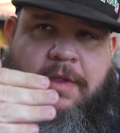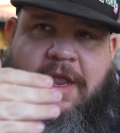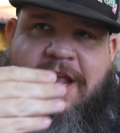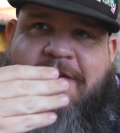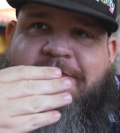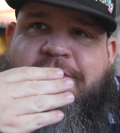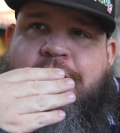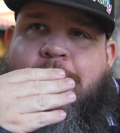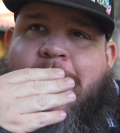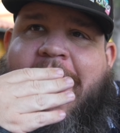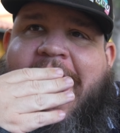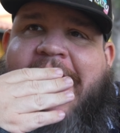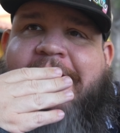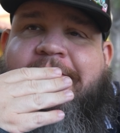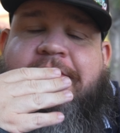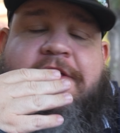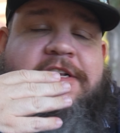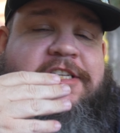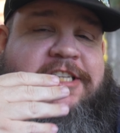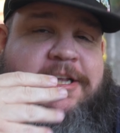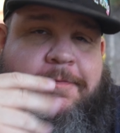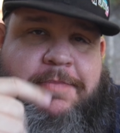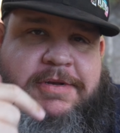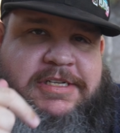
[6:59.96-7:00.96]
If you have
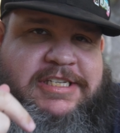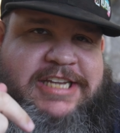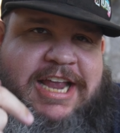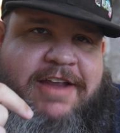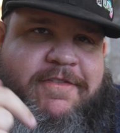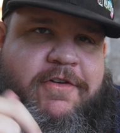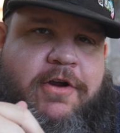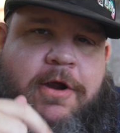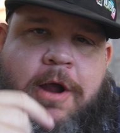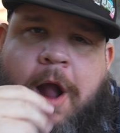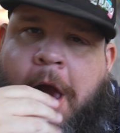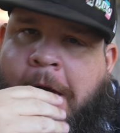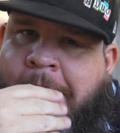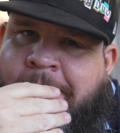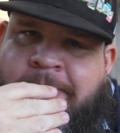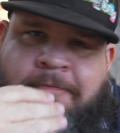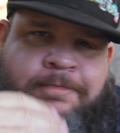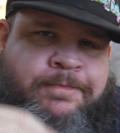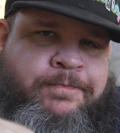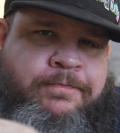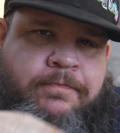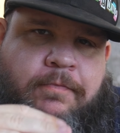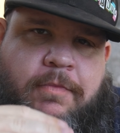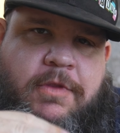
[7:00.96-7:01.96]
the sip and savor,
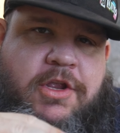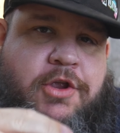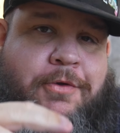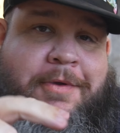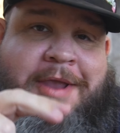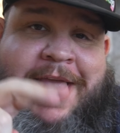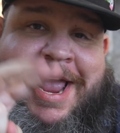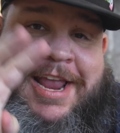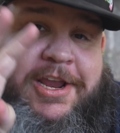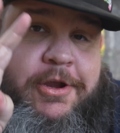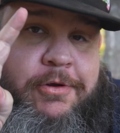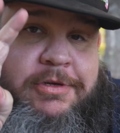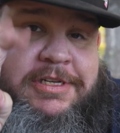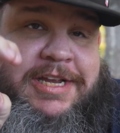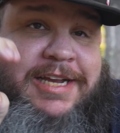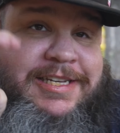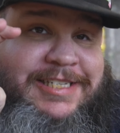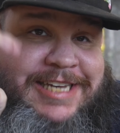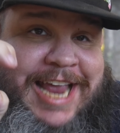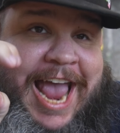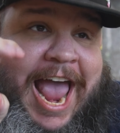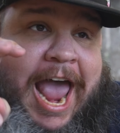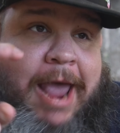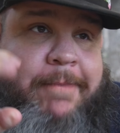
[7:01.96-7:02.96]
you can't use a
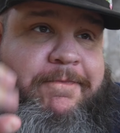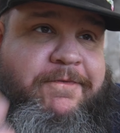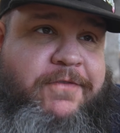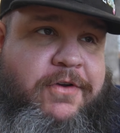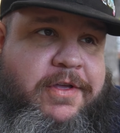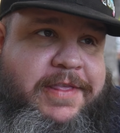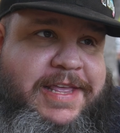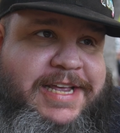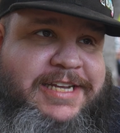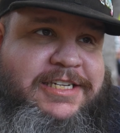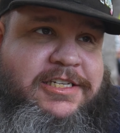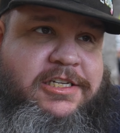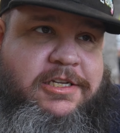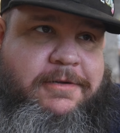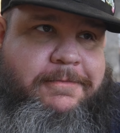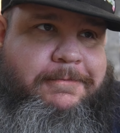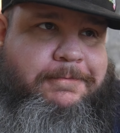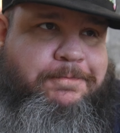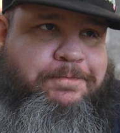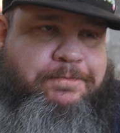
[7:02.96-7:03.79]
tab for this.